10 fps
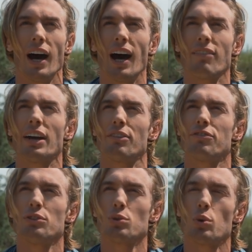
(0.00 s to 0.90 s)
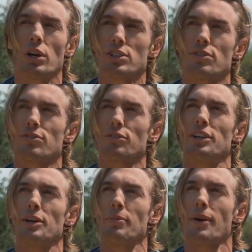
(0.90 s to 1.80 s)
I've got a few questions for
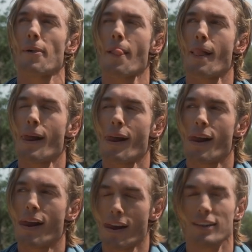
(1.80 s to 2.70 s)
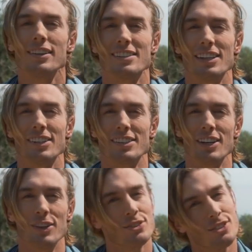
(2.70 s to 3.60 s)
them. Let's see how this
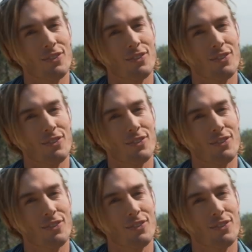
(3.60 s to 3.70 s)
goes.